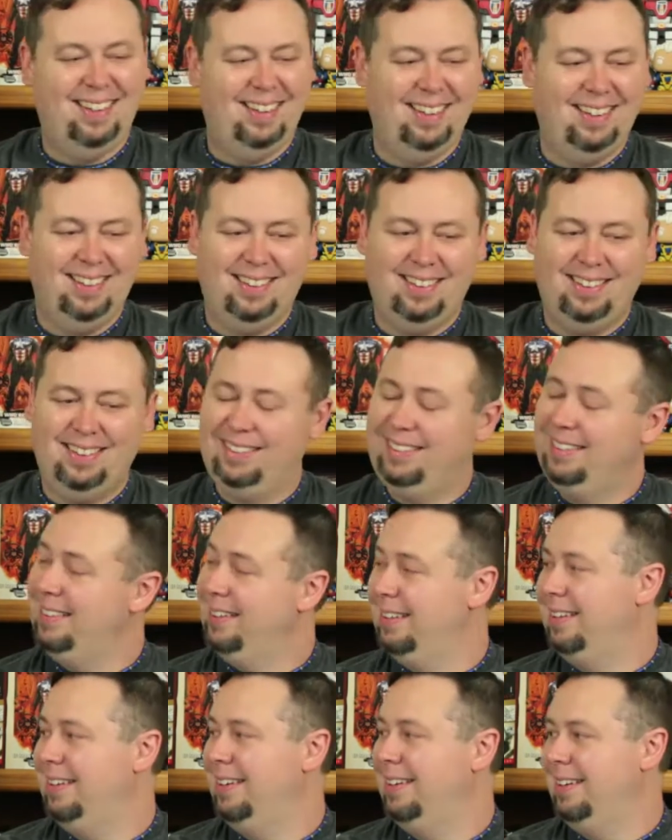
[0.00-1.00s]

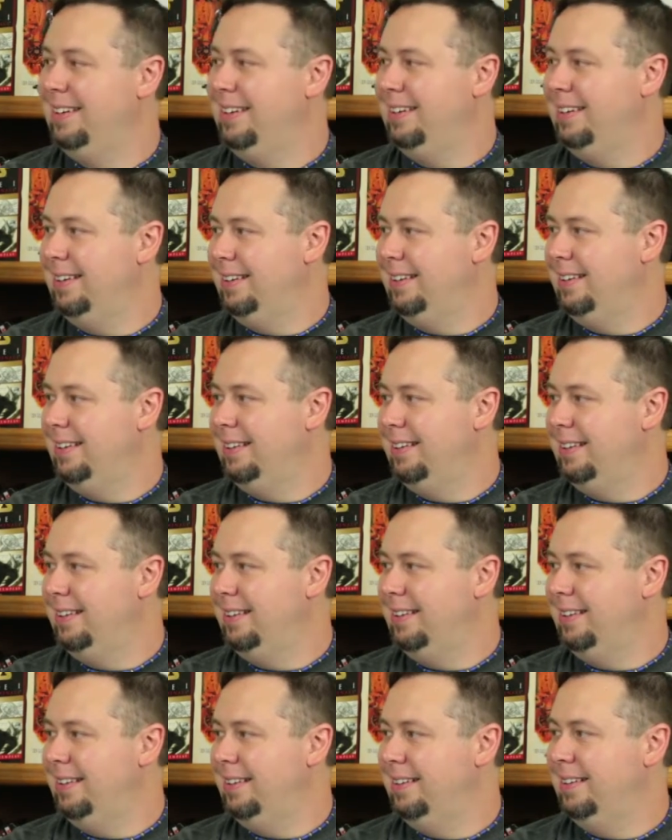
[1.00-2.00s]

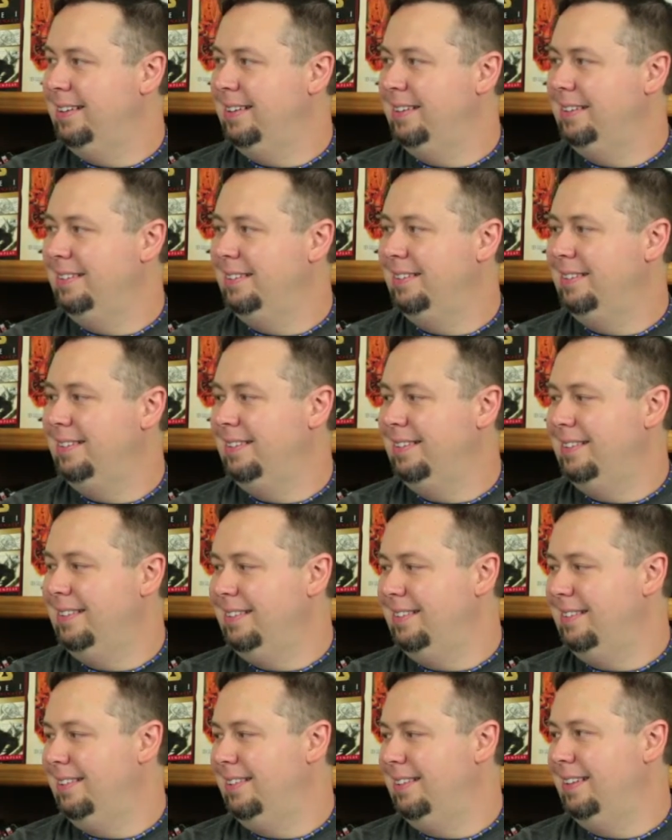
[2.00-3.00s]

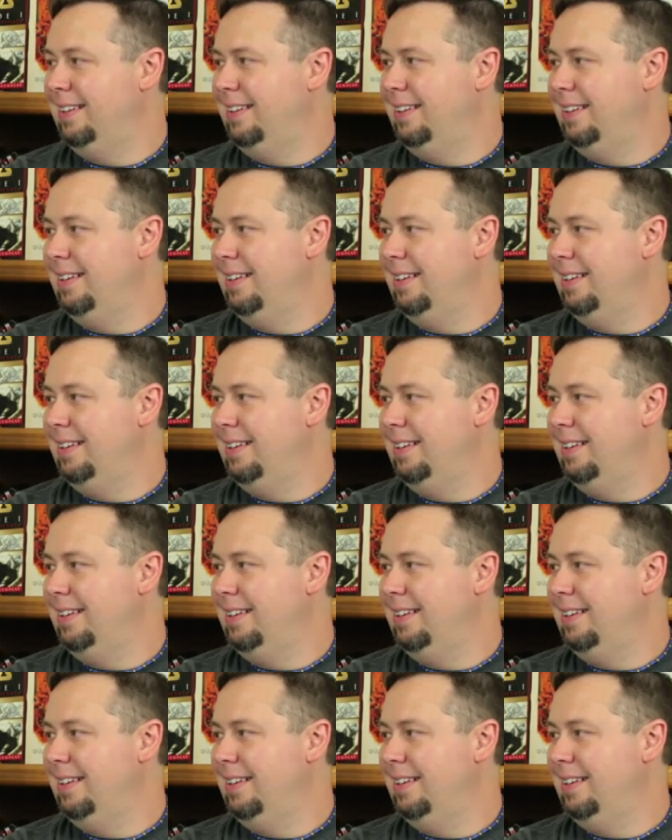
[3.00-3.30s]
This person isn't speaking.